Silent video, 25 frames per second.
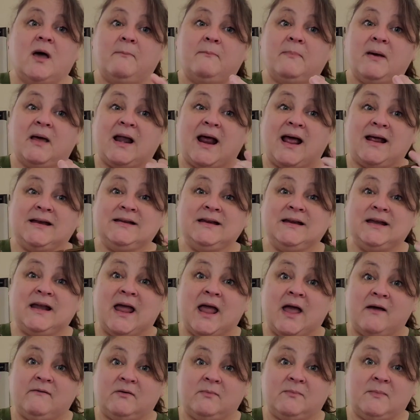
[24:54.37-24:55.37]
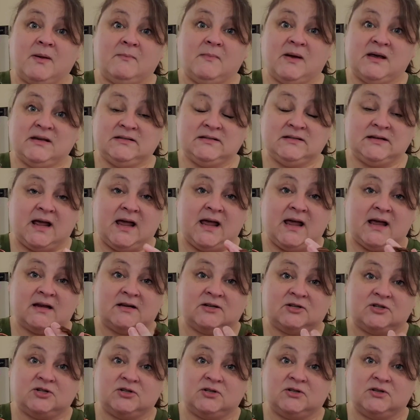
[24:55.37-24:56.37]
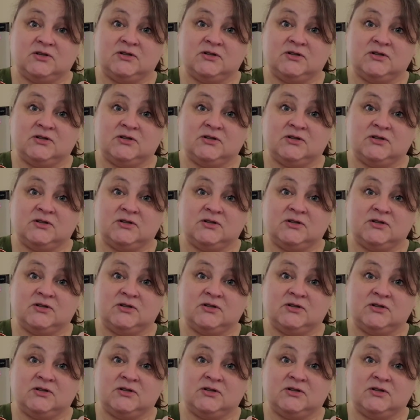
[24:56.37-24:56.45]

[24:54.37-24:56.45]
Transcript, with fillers: but I didn't have them in my stash.